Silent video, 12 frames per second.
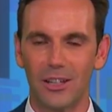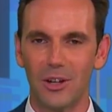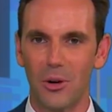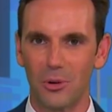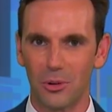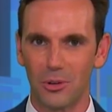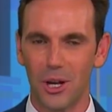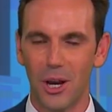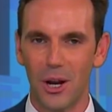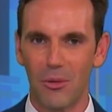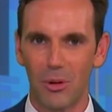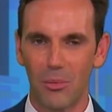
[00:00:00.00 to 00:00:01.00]
The owners
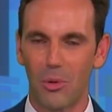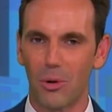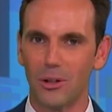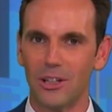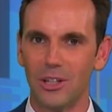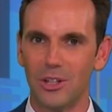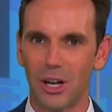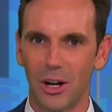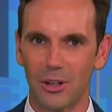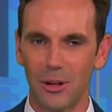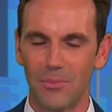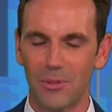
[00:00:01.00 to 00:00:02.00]
reportedly
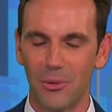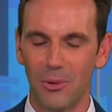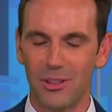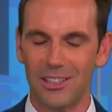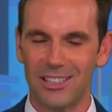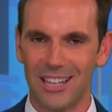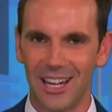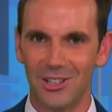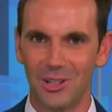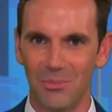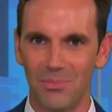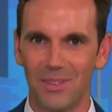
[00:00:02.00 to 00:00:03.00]
shared it with the station.